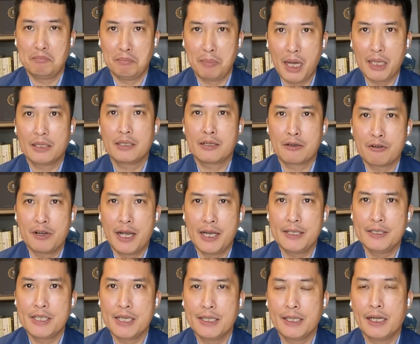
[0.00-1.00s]
But
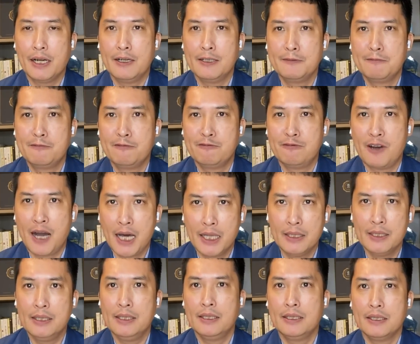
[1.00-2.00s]
creating a
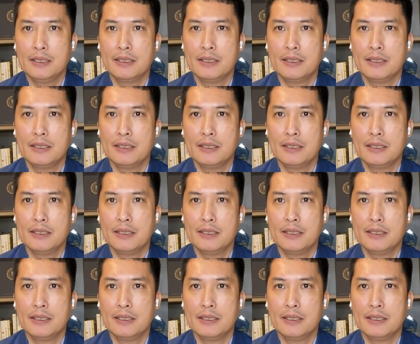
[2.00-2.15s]
fun